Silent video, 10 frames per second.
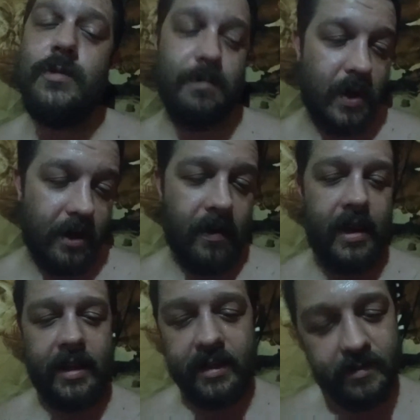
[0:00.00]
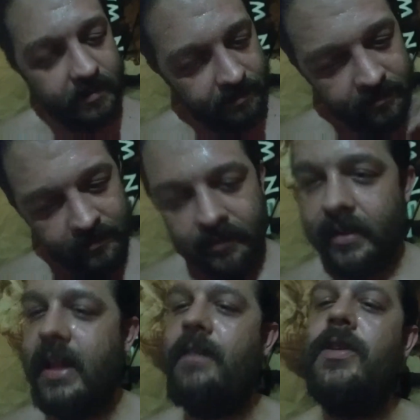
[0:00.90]
We bring her in,
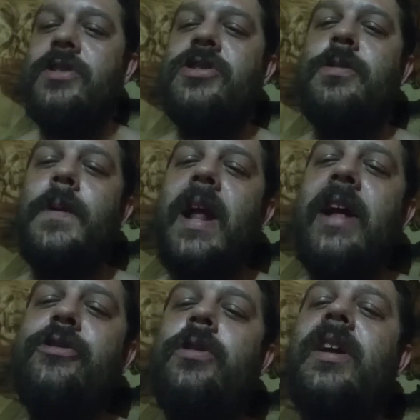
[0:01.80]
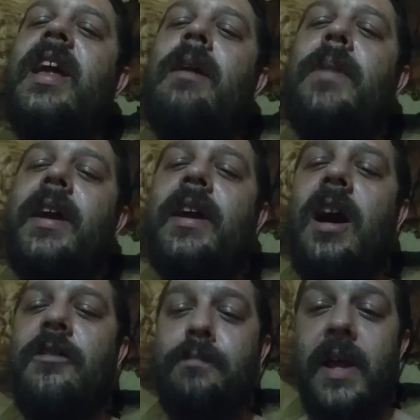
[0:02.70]
give her the supernatural gimmick
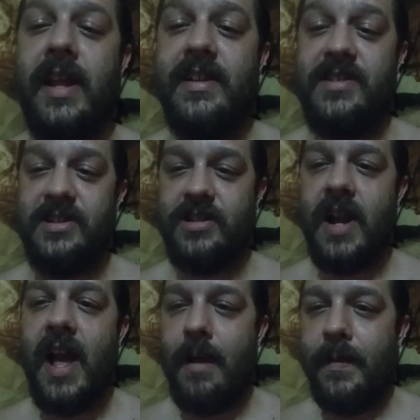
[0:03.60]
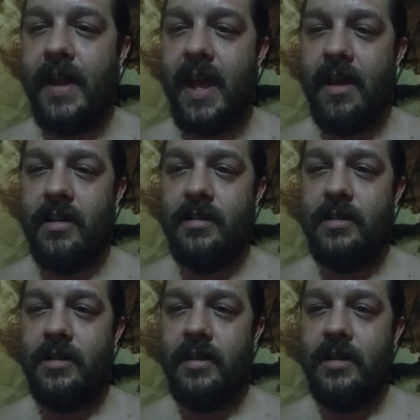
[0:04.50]
of being Sister Abigail,